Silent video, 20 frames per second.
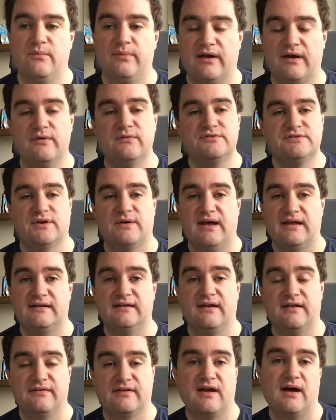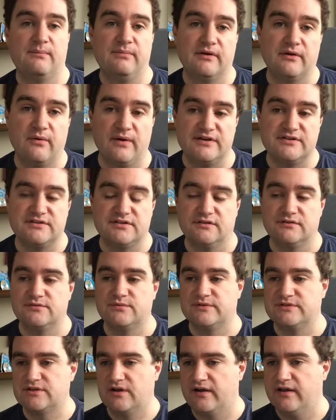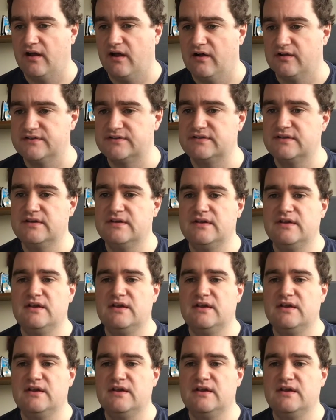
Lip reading: but I also had another couple of questions which I asked.